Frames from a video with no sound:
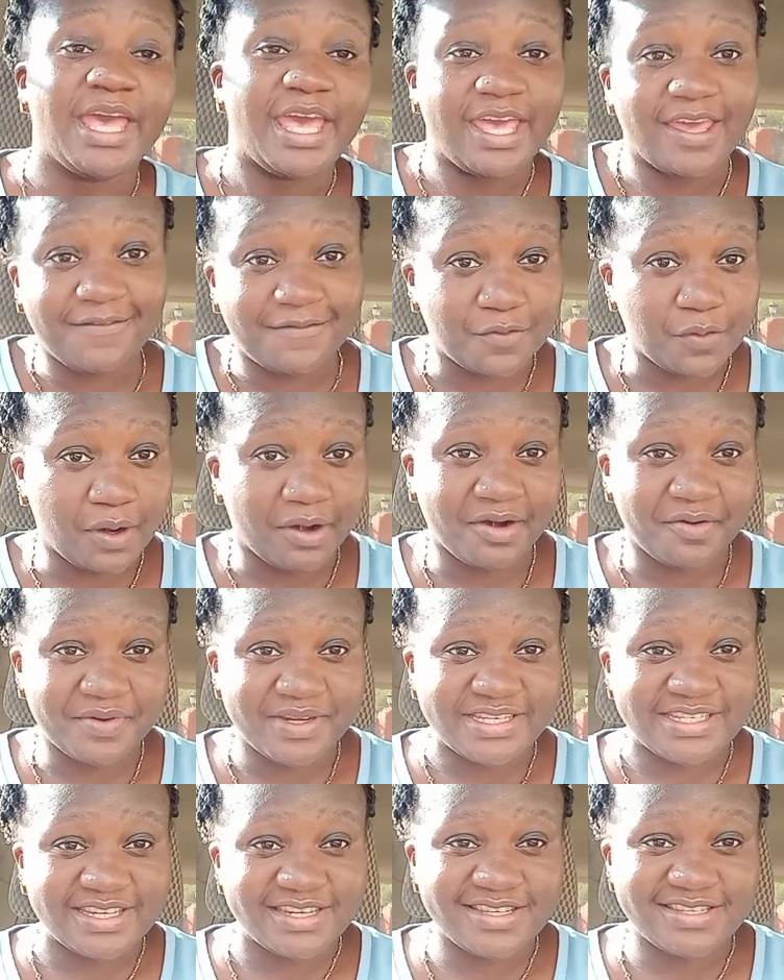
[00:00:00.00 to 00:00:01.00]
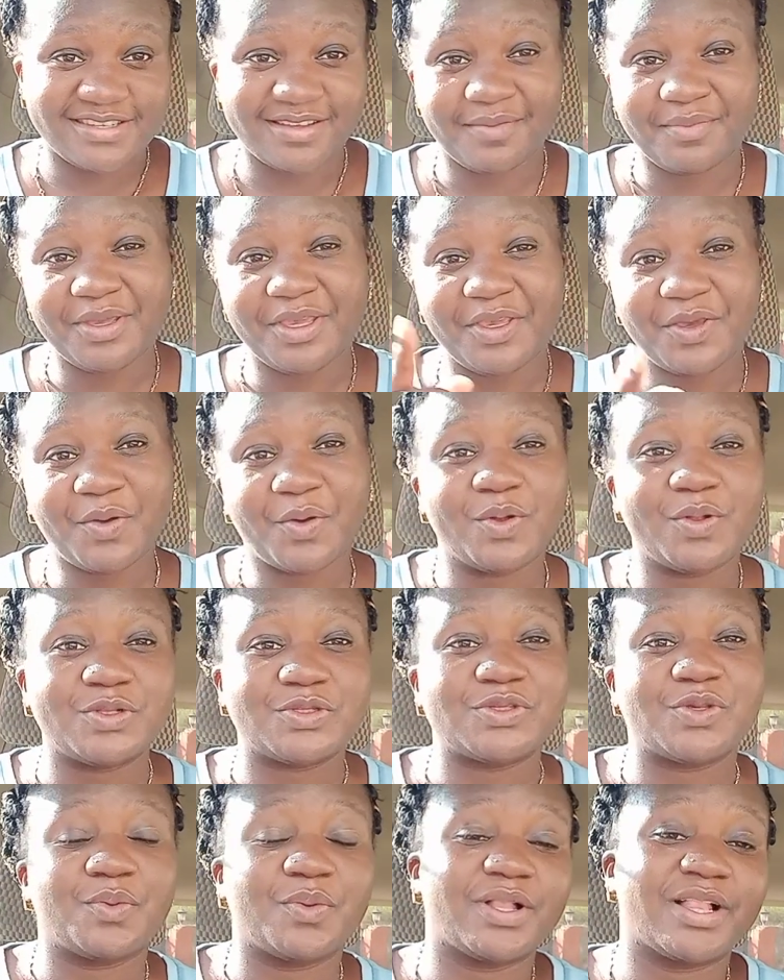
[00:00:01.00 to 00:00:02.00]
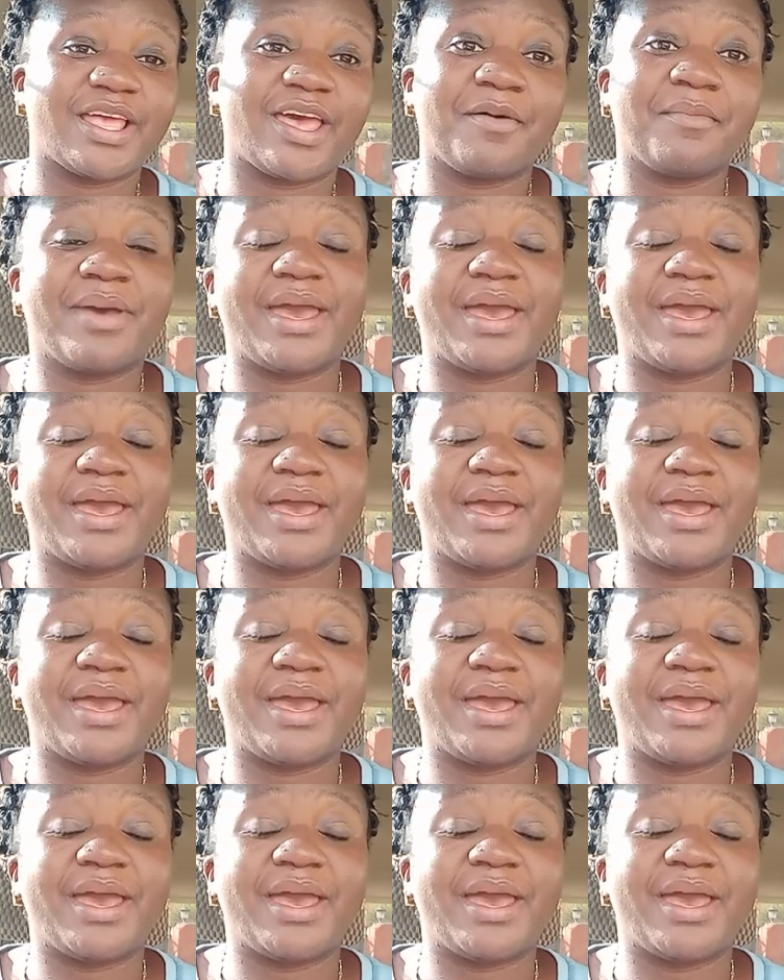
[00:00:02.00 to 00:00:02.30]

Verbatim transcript: if you are a returning subby you're also welcome